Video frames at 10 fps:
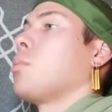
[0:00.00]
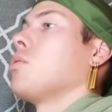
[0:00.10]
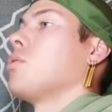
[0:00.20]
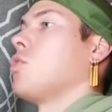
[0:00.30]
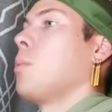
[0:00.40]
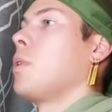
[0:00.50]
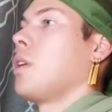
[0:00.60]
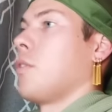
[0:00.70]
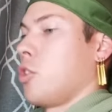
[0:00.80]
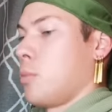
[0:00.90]
Pulled so many
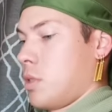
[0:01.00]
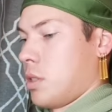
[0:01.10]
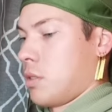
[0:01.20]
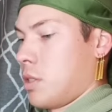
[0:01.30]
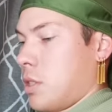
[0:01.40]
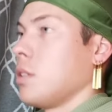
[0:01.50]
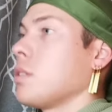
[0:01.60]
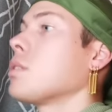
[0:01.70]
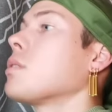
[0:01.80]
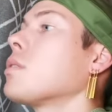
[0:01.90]
Ryumas though, jeez.